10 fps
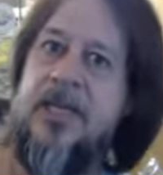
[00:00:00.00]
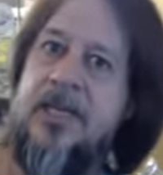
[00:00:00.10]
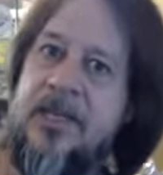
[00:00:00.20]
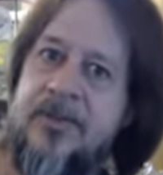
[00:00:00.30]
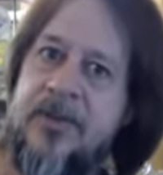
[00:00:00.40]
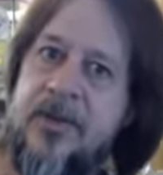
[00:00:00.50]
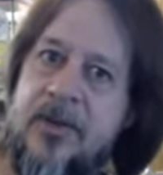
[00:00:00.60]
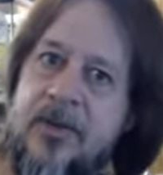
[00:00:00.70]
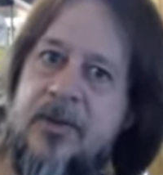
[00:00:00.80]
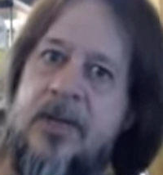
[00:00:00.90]
Even
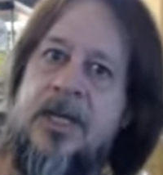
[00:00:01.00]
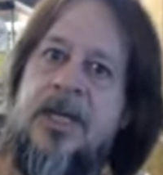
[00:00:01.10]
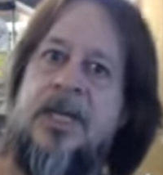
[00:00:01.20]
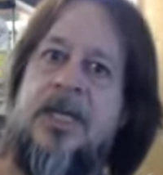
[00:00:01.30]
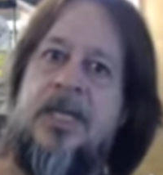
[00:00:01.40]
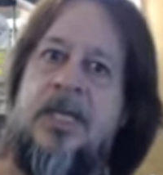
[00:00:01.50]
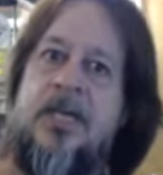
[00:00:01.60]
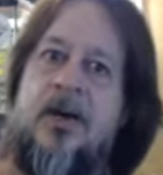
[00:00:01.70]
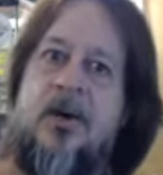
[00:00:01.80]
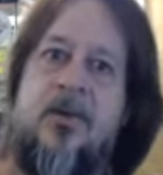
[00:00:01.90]
though he
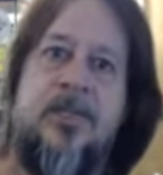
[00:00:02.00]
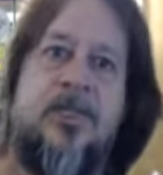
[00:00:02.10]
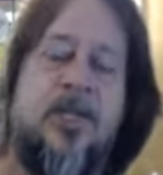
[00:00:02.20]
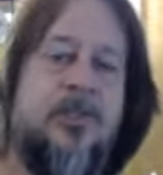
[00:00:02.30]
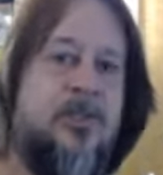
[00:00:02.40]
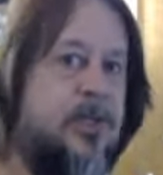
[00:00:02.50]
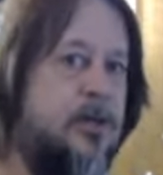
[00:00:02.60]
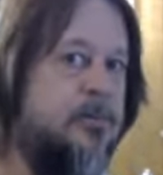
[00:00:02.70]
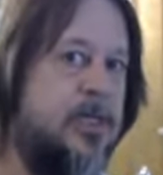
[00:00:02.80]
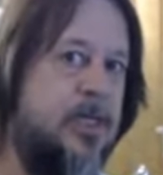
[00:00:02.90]
always has
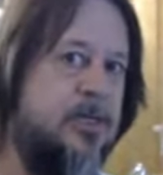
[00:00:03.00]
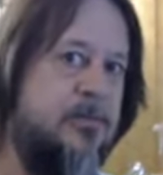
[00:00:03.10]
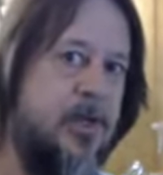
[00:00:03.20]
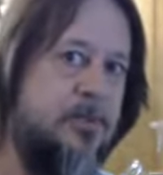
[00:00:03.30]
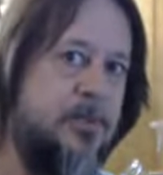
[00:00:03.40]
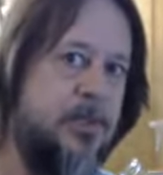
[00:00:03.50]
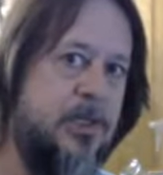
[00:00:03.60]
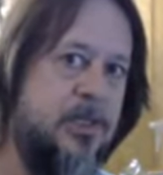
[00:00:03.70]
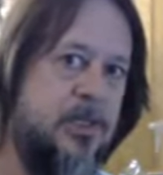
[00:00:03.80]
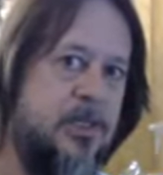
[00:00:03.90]
some kind of
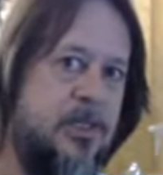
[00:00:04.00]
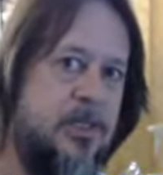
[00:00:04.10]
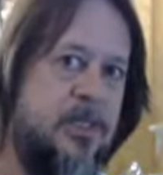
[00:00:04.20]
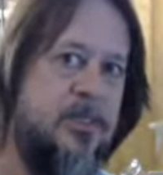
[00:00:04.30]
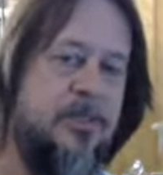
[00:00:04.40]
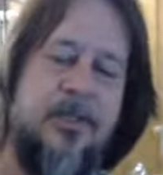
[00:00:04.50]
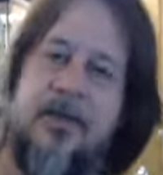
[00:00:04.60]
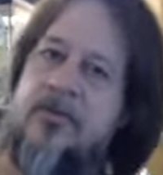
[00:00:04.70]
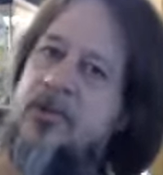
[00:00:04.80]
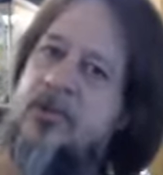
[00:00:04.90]
opposition, it's
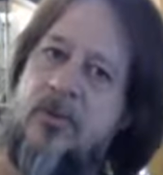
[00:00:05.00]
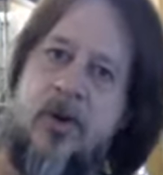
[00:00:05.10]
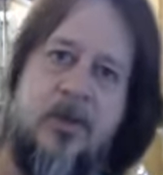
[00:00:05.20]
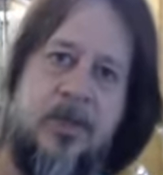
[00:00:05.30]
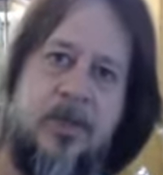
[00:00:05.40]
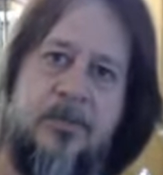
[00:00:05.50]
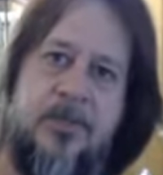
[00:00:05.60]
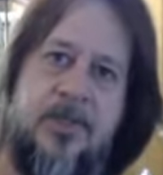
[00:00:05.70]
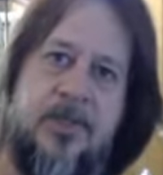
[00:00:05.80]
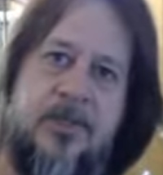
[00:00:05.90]
never strong
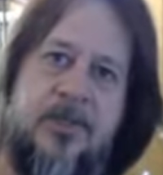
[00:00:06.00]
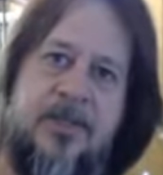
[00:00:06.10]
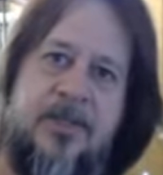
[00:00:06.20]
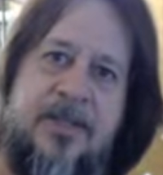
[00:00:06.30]
opposition.